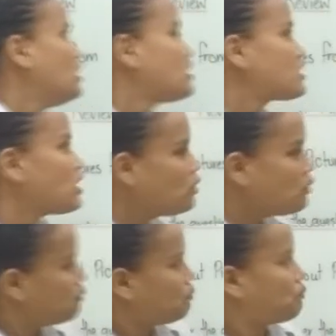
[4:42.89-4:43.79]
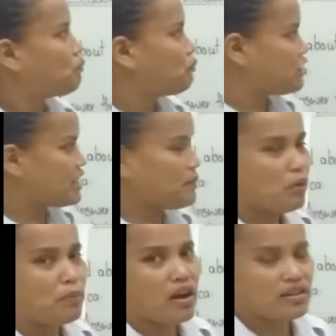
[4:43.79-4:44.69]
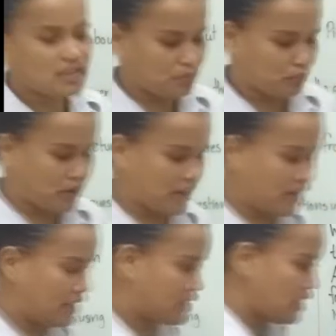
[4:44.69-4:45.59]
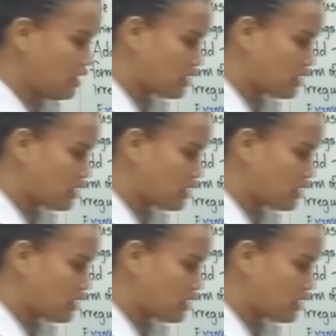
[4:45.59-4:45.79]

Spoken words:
So simple past is pretty easy.